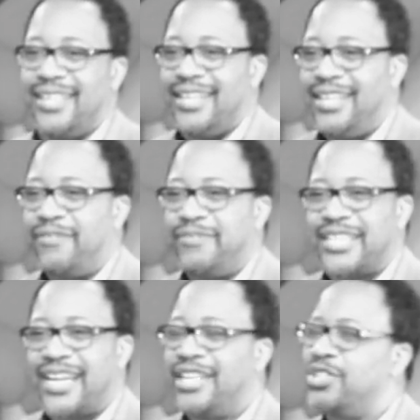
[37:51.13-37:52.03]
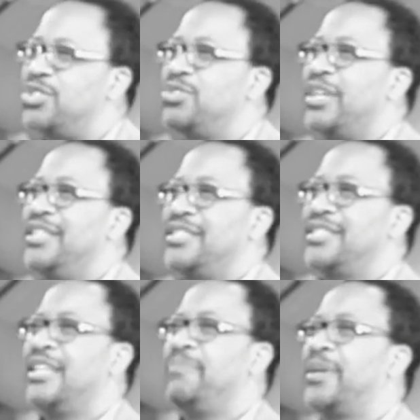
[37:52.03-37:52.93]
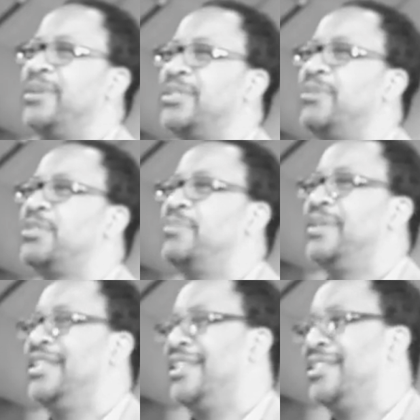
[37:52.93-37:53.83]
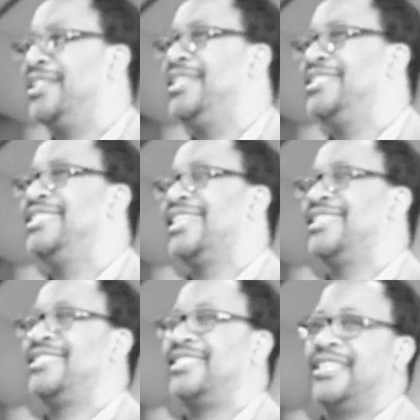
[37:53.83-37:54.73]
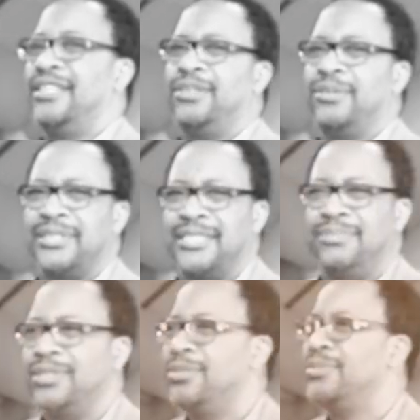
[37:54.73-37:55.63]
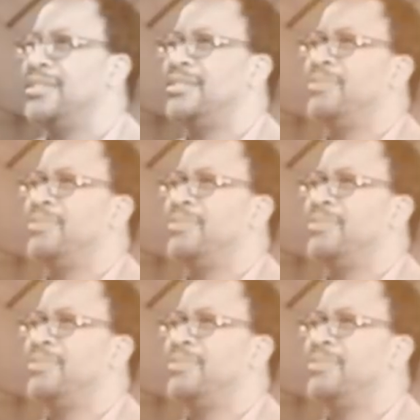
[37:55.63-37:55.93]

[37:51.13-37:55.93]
Love is a kind of strange thing because ultimately in these days, and I know I seem to use this